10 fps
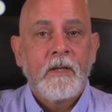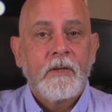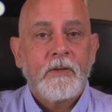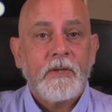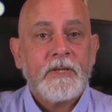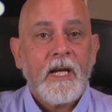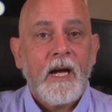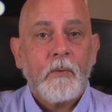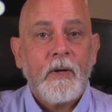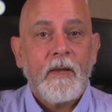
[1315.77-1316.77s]
to
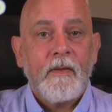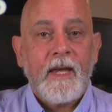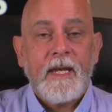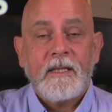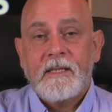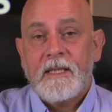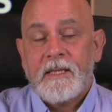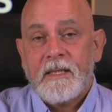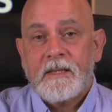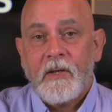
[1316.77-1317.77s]
start with a
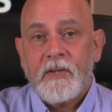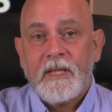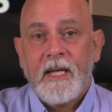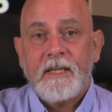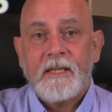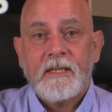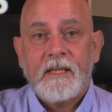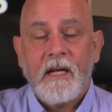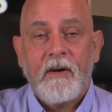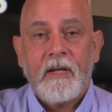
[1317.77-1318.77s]
disassociated
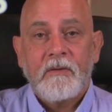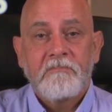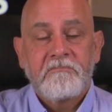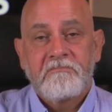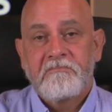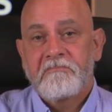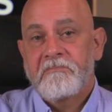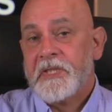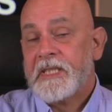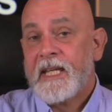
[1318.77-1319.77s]
scenario,
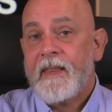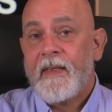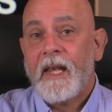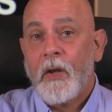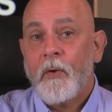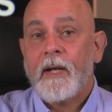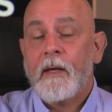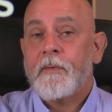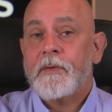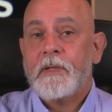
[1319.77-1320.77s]
stay there long
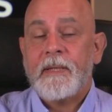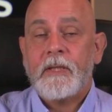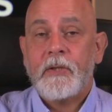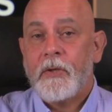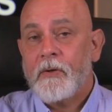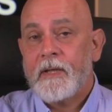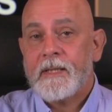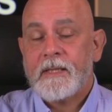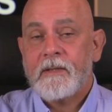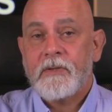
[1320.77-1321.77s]
enough to be
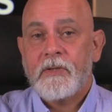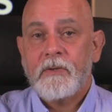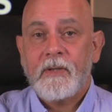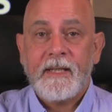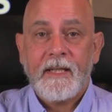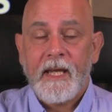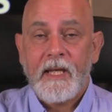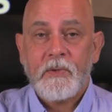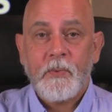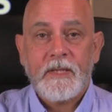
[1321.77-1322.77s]
curious and to
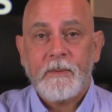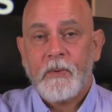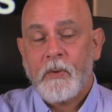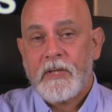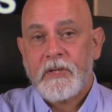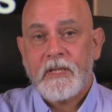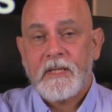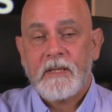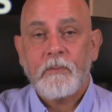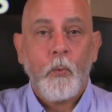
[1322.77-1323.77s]
engage with some questions and